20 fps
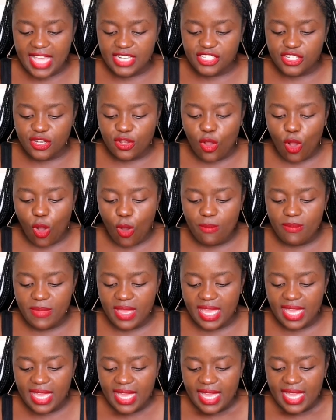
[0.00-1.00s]
She called
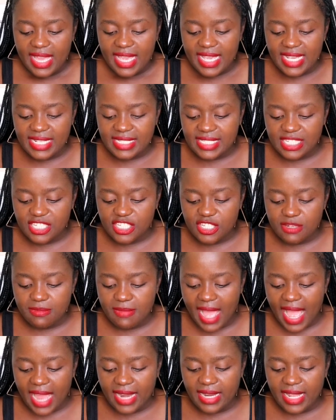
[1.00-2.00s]
me
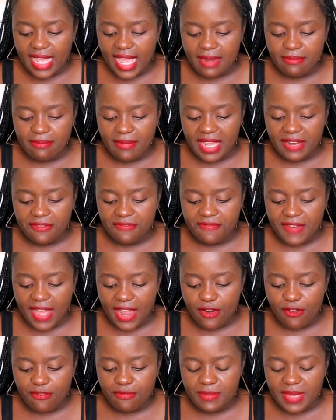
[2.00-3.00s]
Isishimani and made
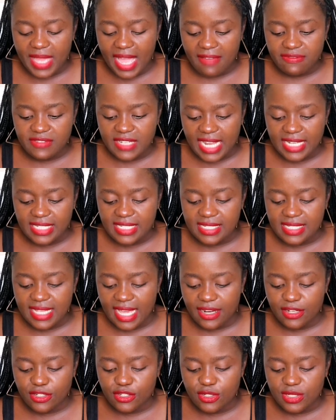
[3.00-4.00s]
fun of me after I
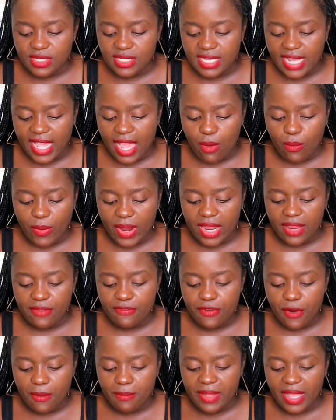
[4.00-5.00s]
decided to stay away
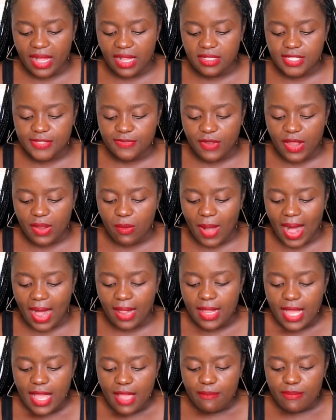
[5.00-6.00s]
from girls for a
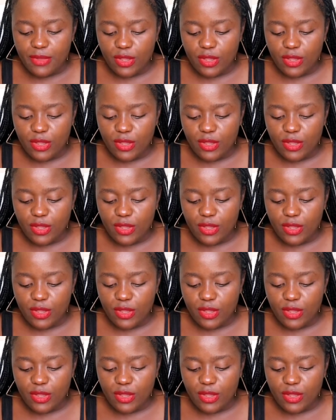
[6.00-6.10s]
while